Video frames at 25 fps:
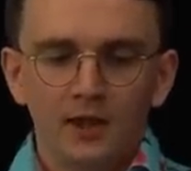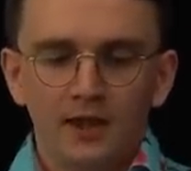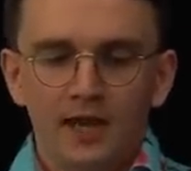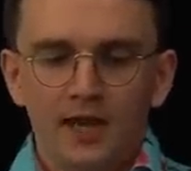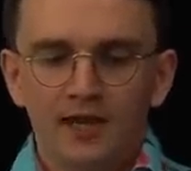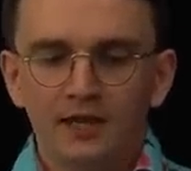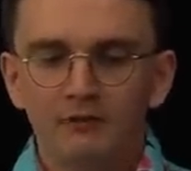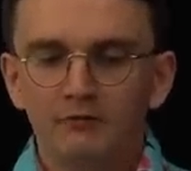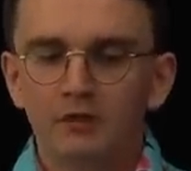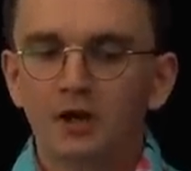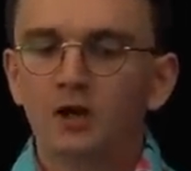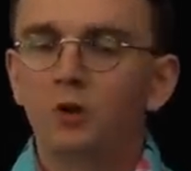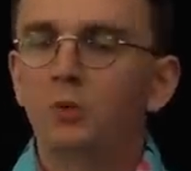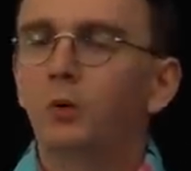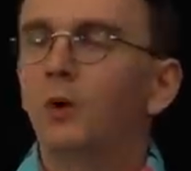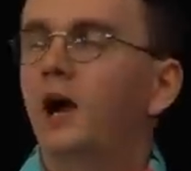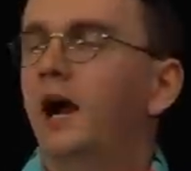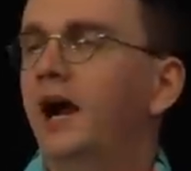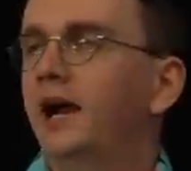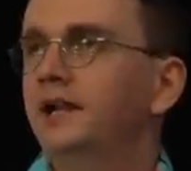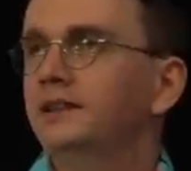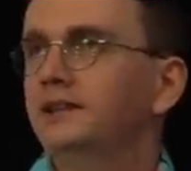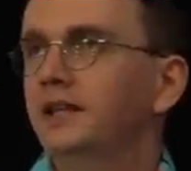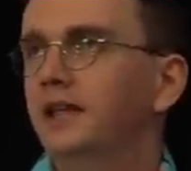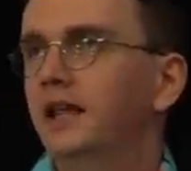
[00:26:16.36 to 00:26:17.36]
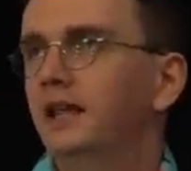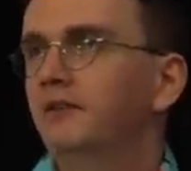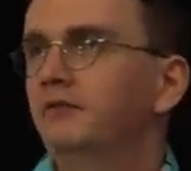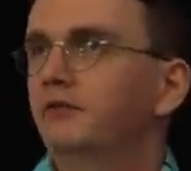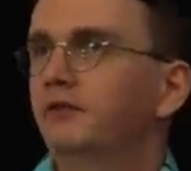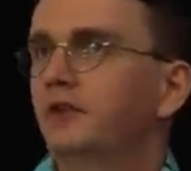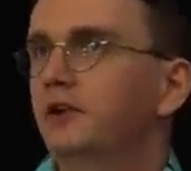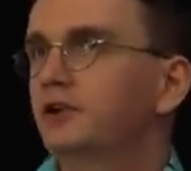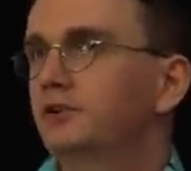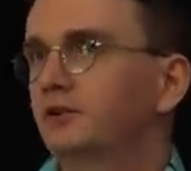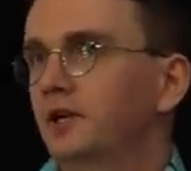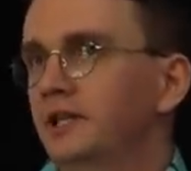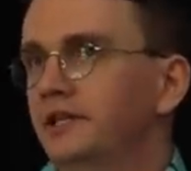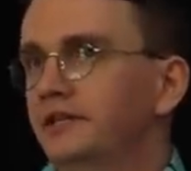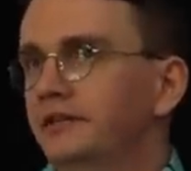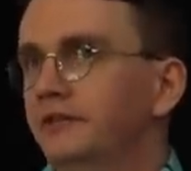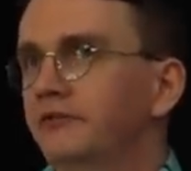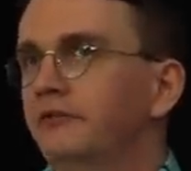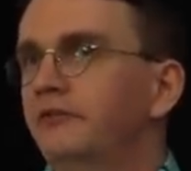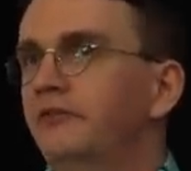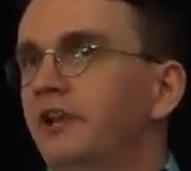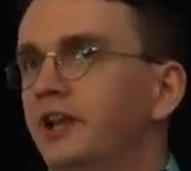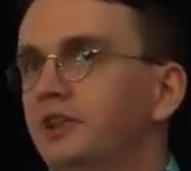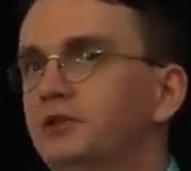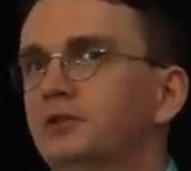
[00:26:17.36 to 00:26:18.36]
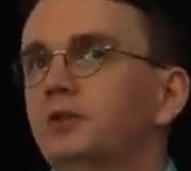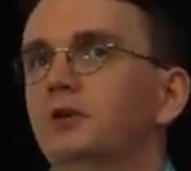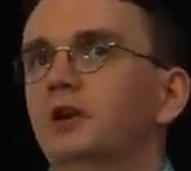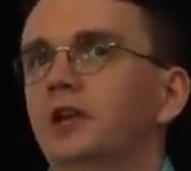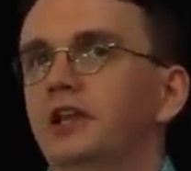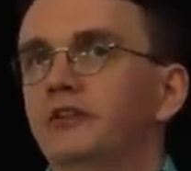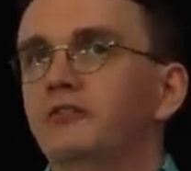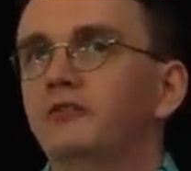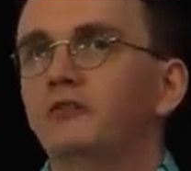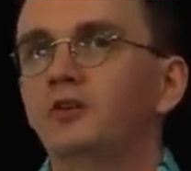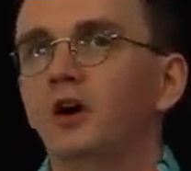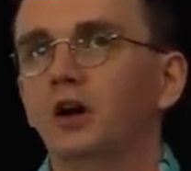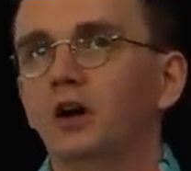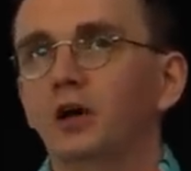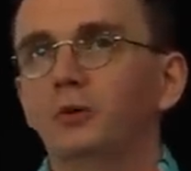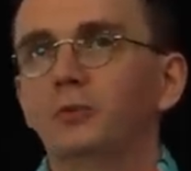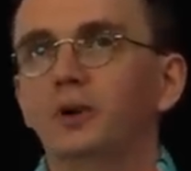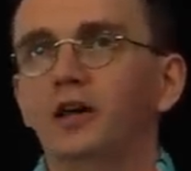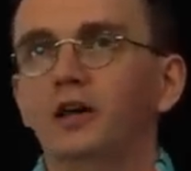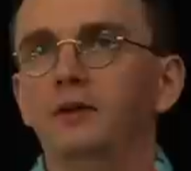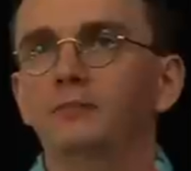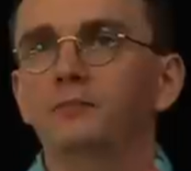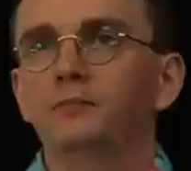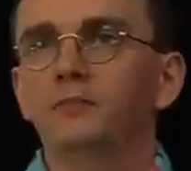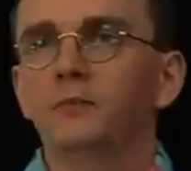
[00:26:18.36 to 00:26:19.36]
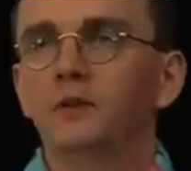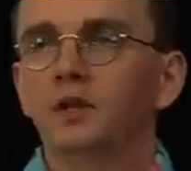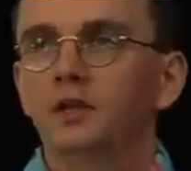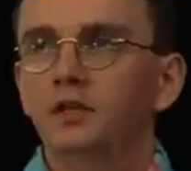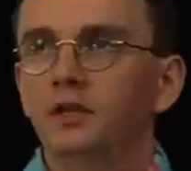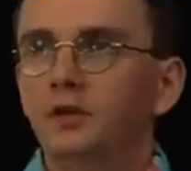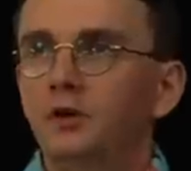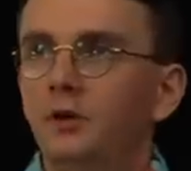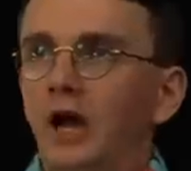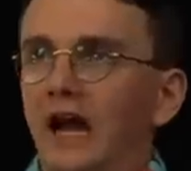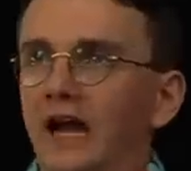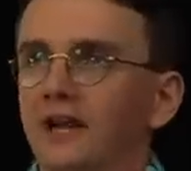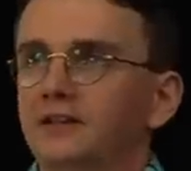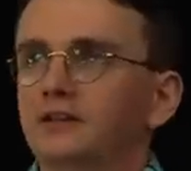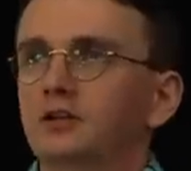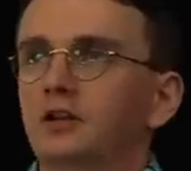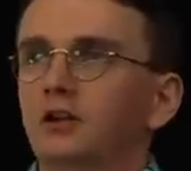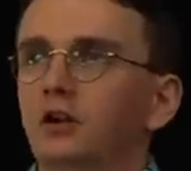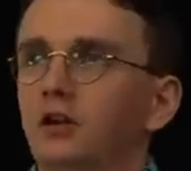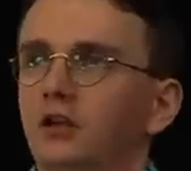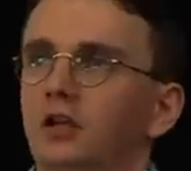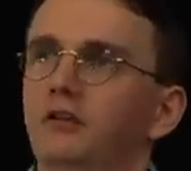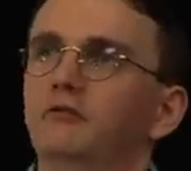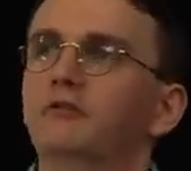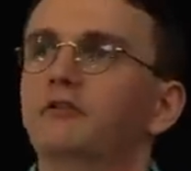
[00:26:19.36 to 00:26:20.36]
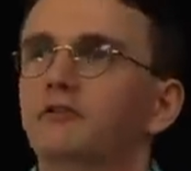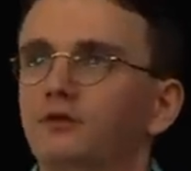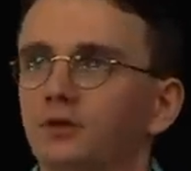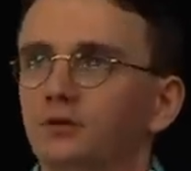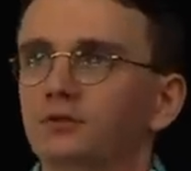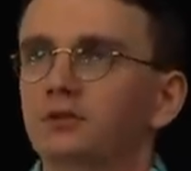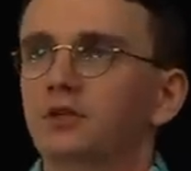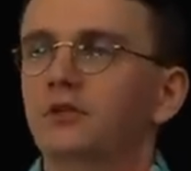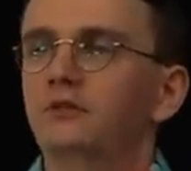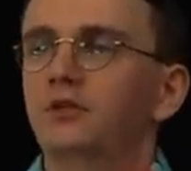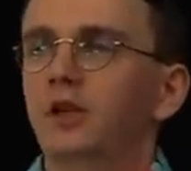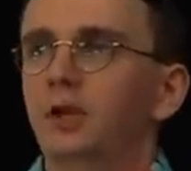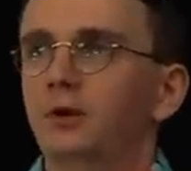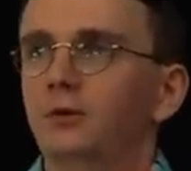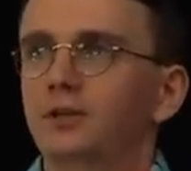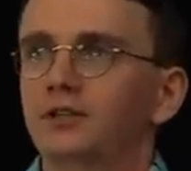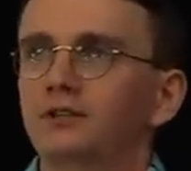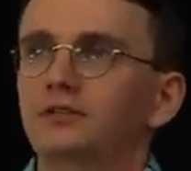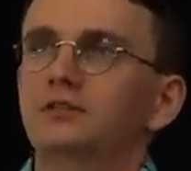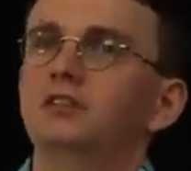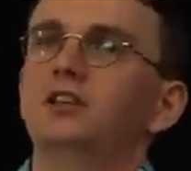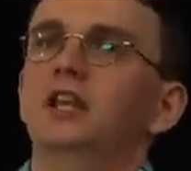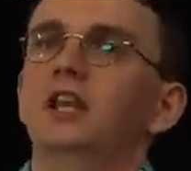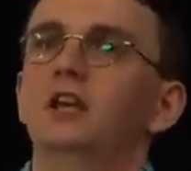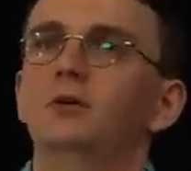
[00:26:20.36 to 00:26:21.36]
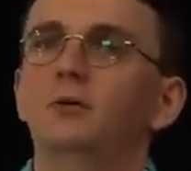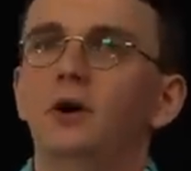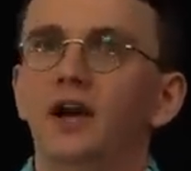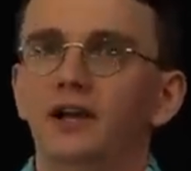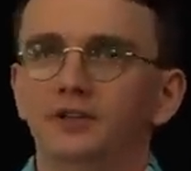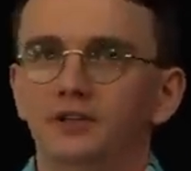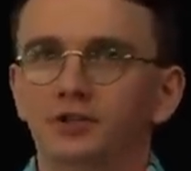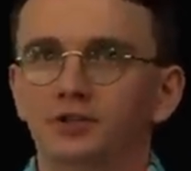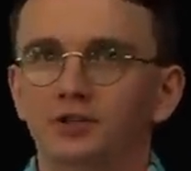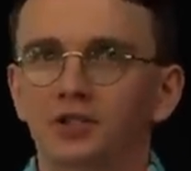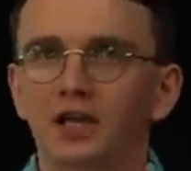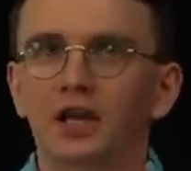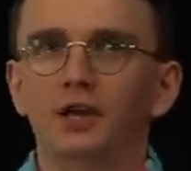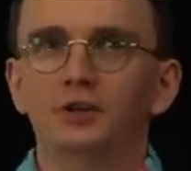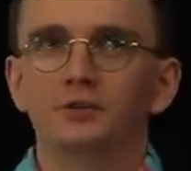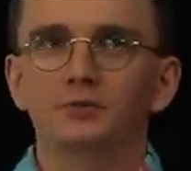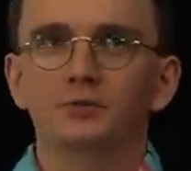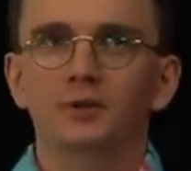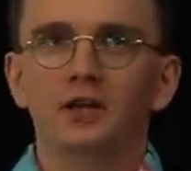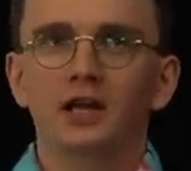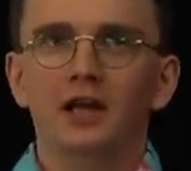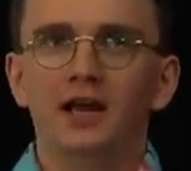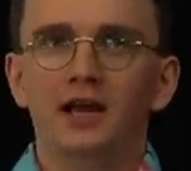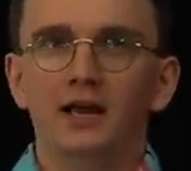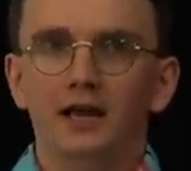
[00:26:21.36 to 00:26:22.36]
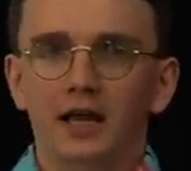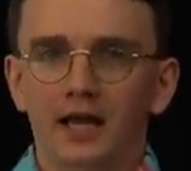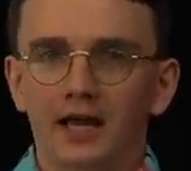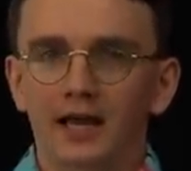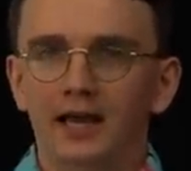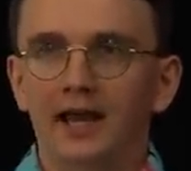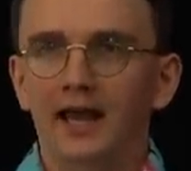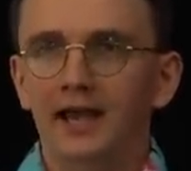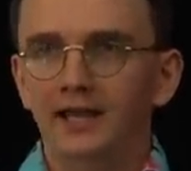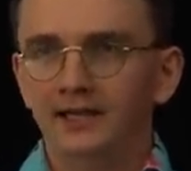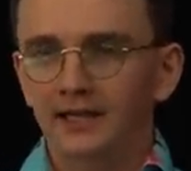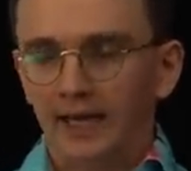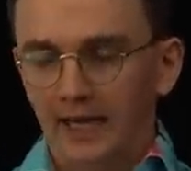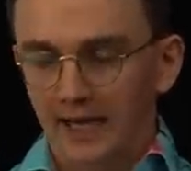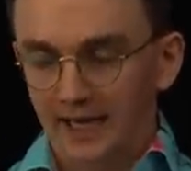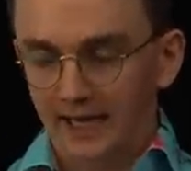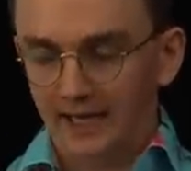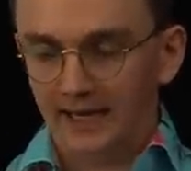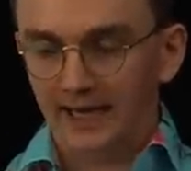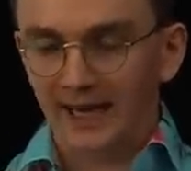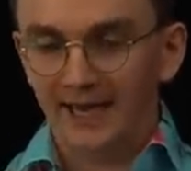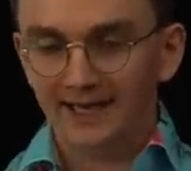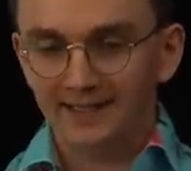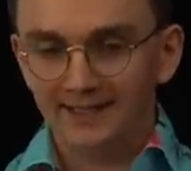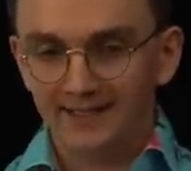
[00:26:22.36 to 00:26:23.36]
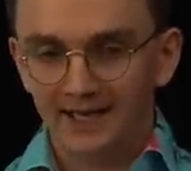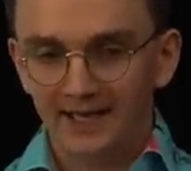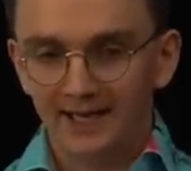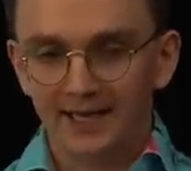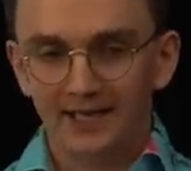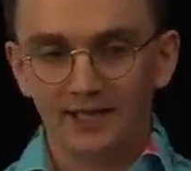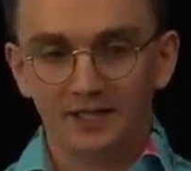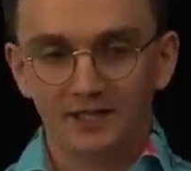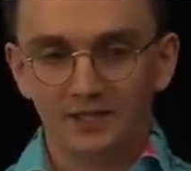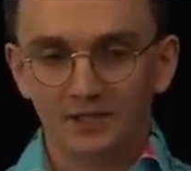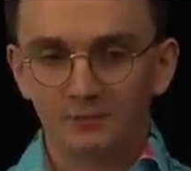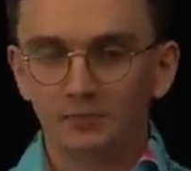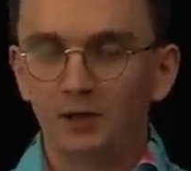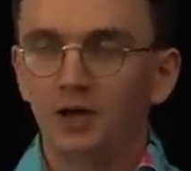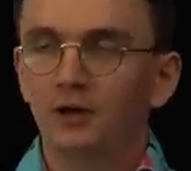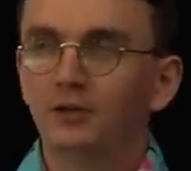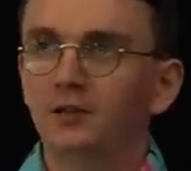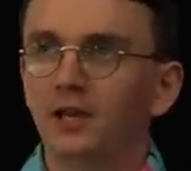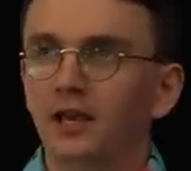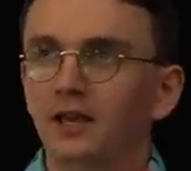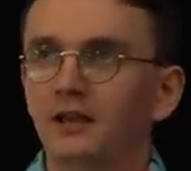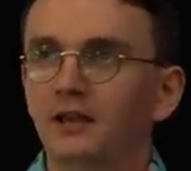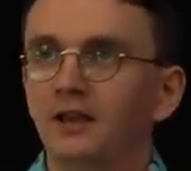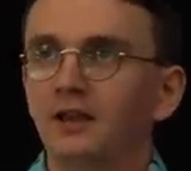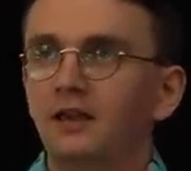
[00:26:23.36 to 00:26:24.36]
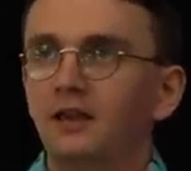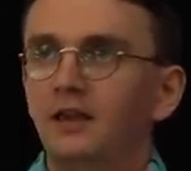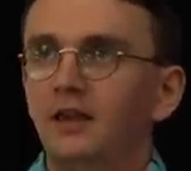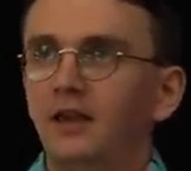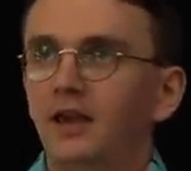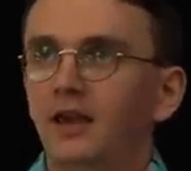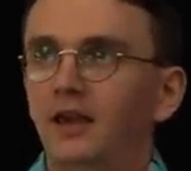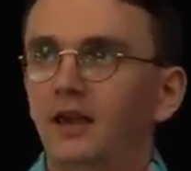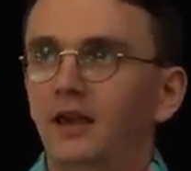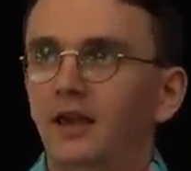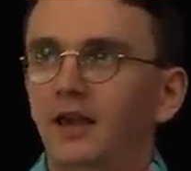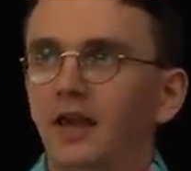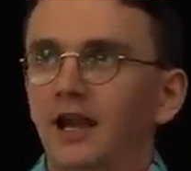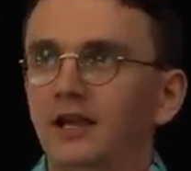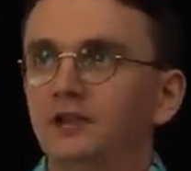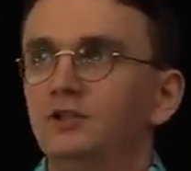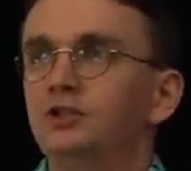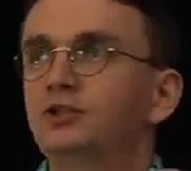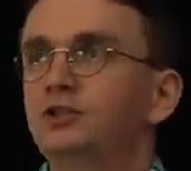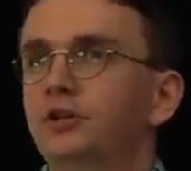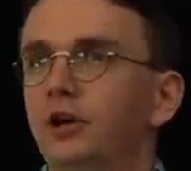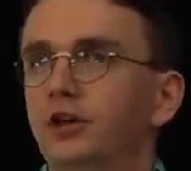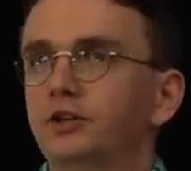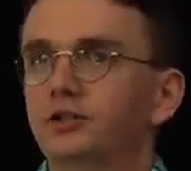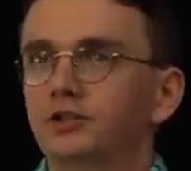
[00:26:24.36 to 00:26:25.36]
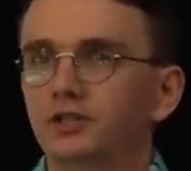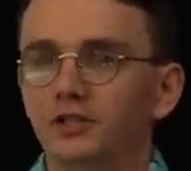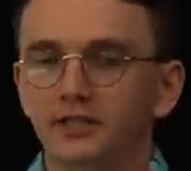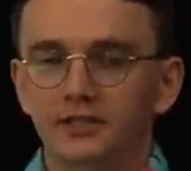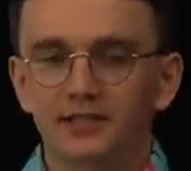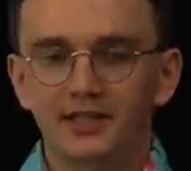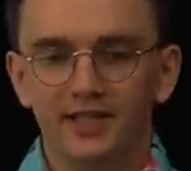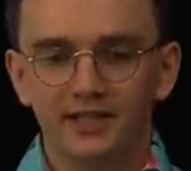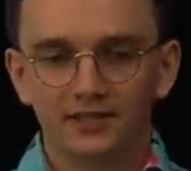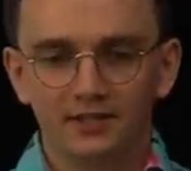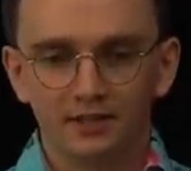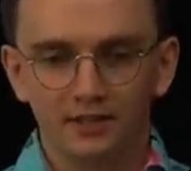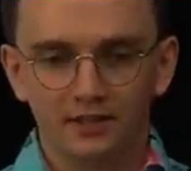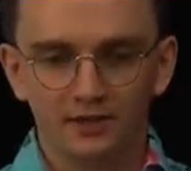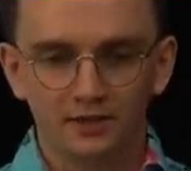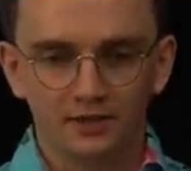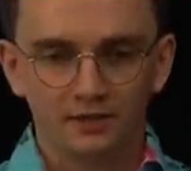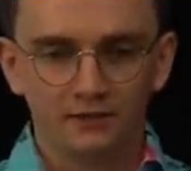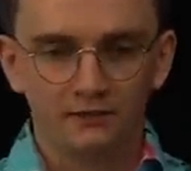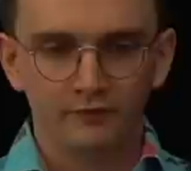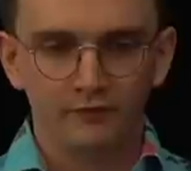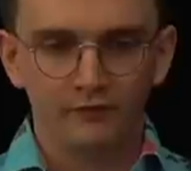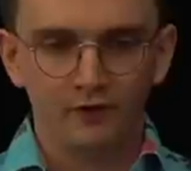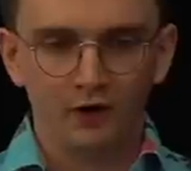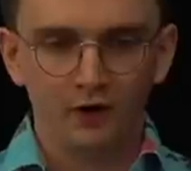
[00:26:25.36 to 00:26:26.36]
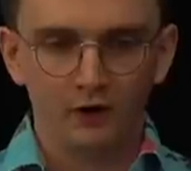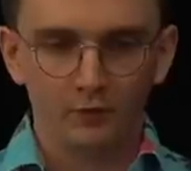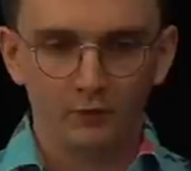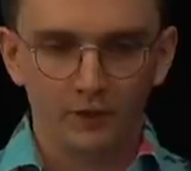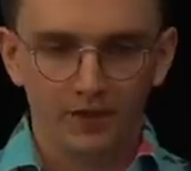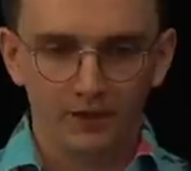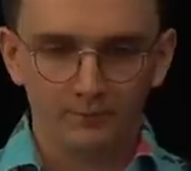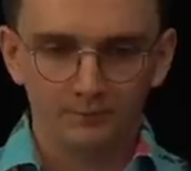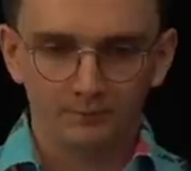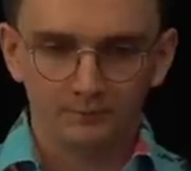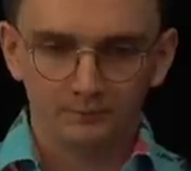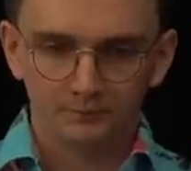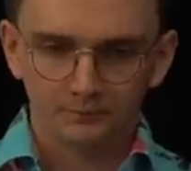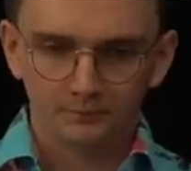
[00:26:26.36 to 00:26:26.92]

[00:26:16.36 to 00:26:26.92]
and it required the infantry to visually follow it. You had to look in front of you and see where the shells were la uh, uh, landing and exploding and judge the distance and follow it.